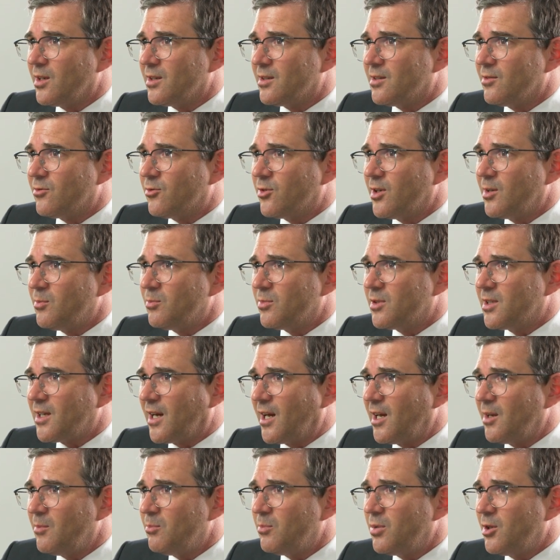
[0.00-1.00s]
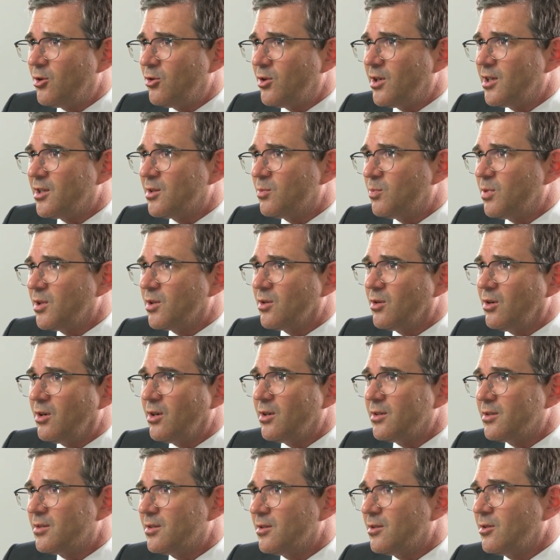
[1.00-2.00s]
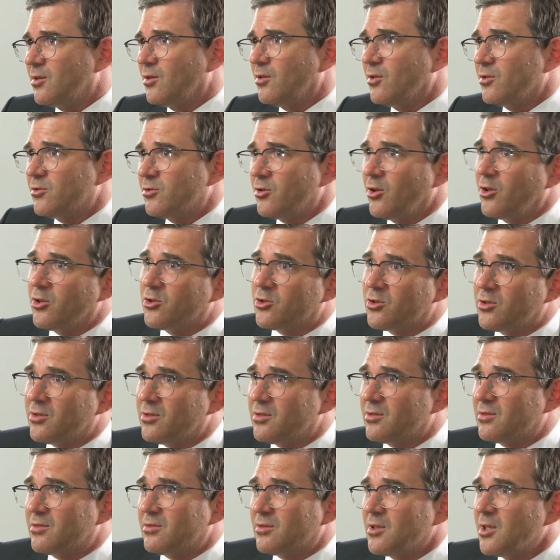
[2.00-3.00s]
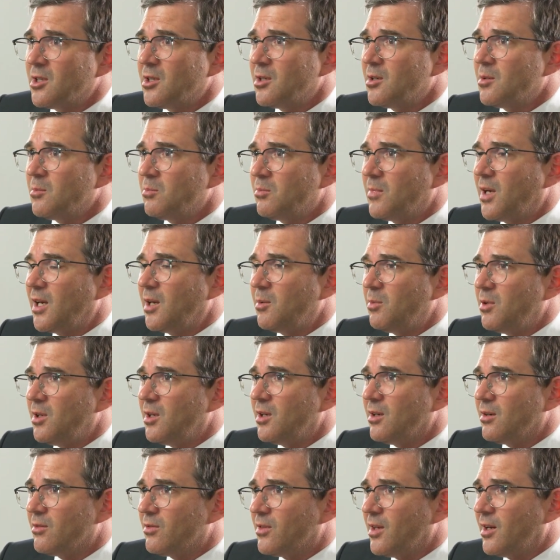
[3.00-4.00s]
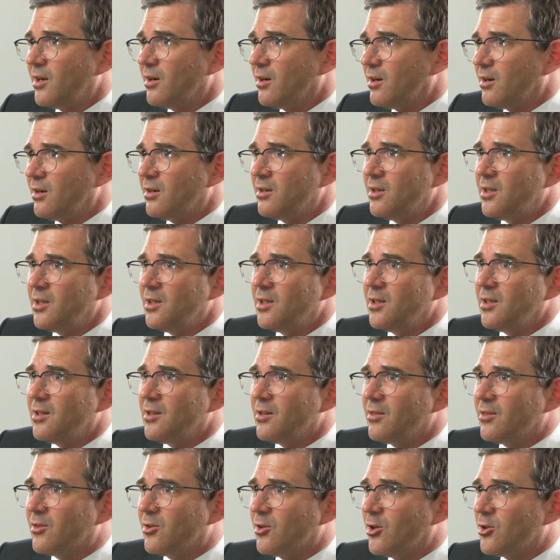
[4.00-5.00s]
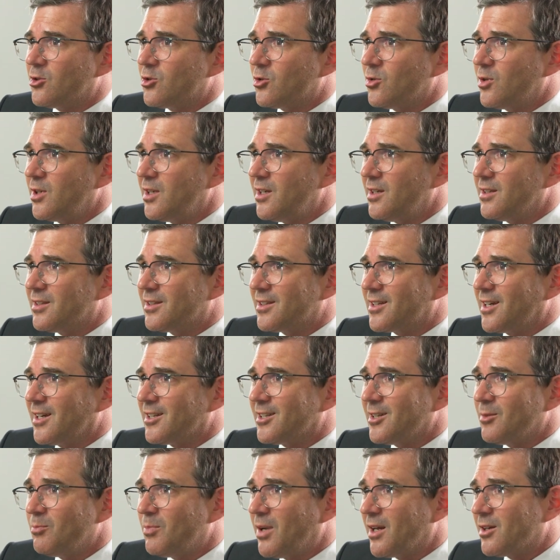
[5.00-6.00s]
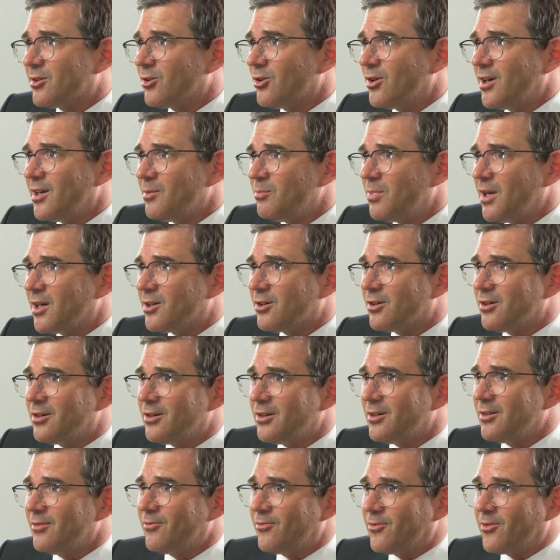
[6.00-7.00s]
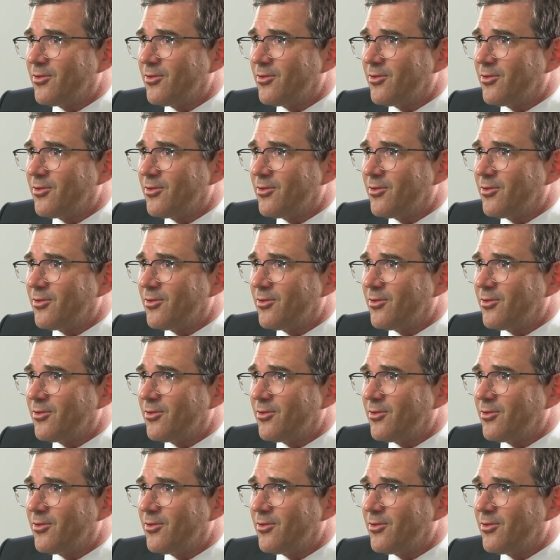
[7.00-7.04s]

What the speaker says: at different time periods, because surgeons, maybe their surgery is getting better and better